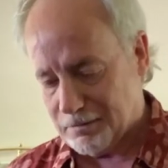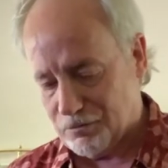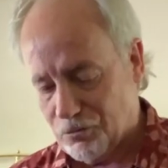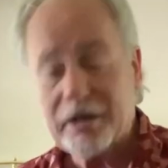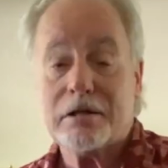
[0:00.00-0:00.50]

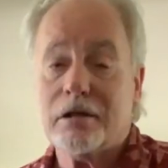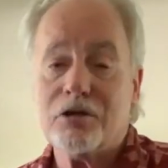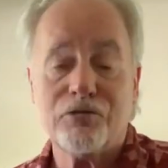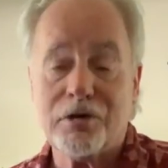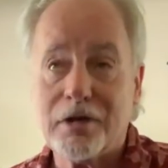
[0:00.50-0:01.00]
What it does
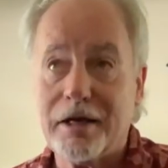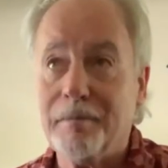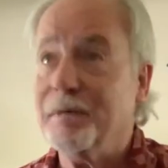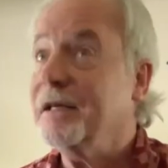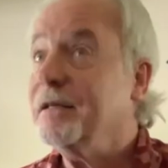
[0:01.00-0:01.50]
for
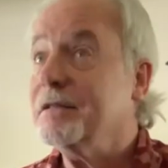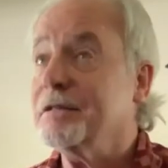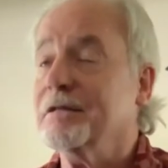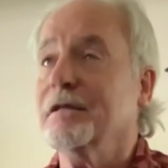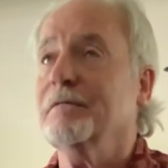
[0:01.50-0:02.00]

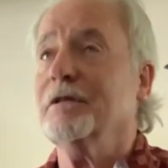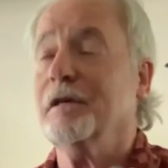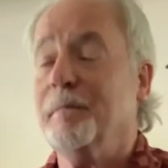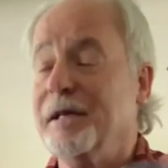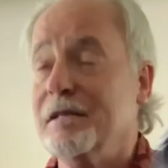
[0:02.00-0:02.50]
diabetes
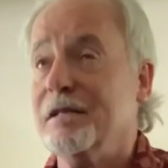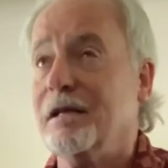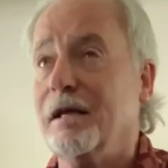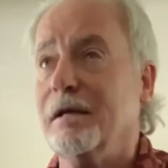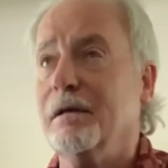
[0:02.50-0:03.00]

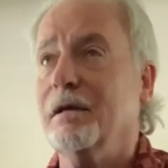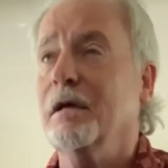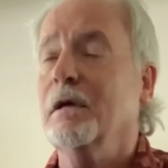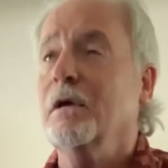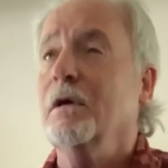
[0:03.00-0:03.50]
and
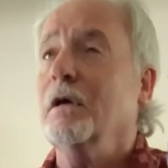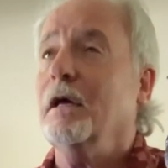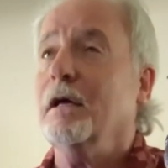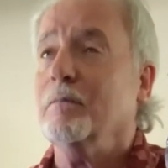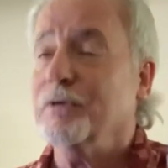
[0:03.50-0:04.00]

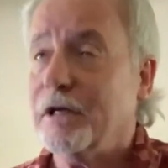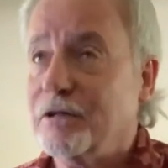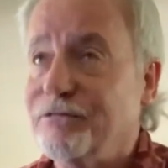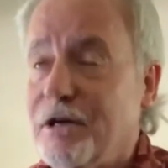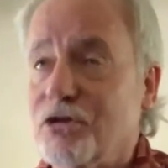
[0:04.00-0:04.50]
plantar
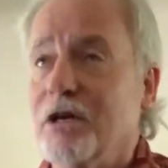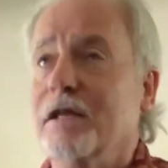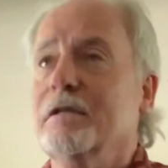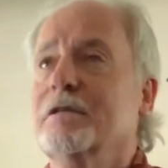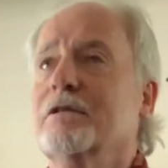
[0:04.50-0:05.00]

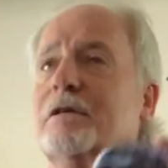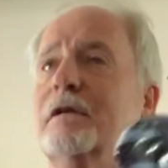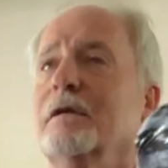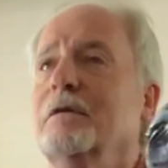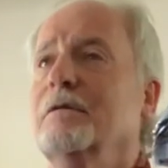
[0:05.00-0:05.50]
fasciitis
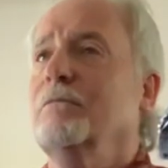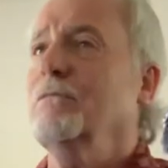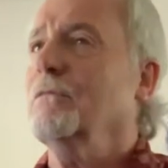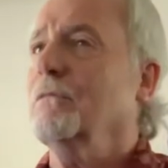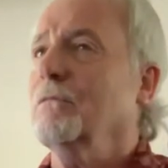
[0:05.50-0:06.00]
and
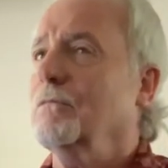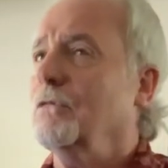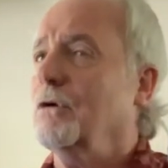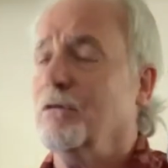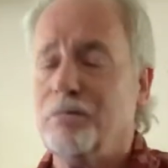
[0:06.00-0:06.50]

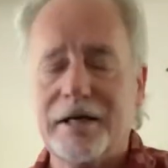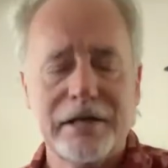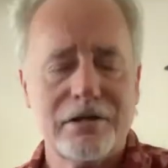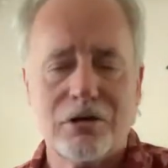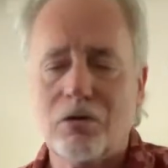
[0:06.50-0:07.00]

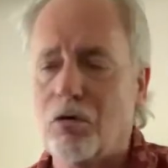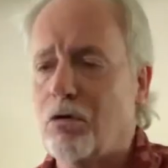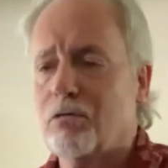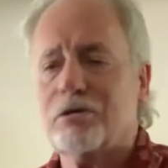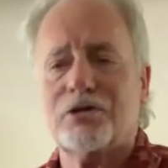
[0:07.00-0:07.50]
arthritis and
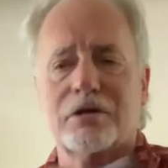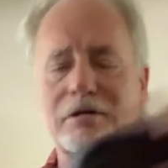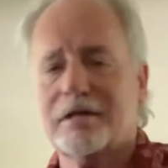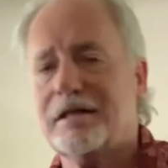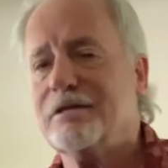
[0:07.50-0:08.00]
all those other
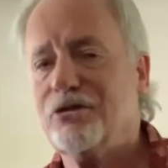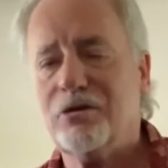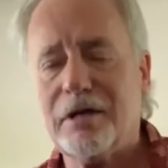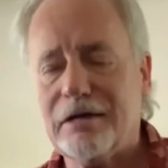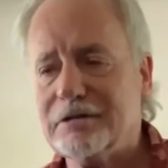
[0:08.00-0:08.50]
things that
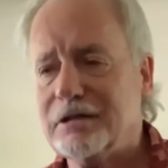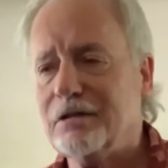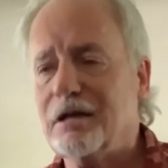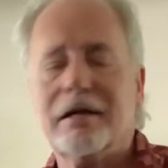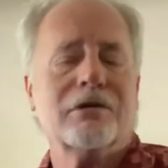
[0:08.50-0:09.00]
are out
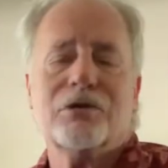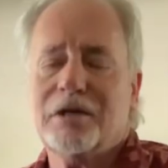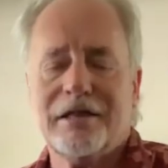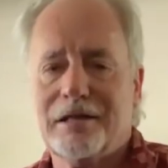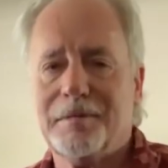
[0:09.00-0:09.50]
there, I don't know
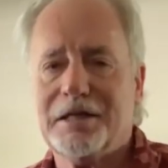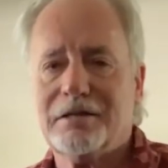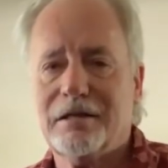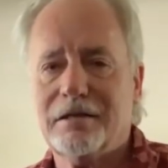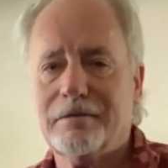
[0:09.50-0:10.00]
anything about
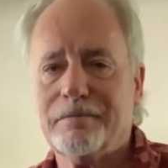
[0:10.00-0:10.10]
that.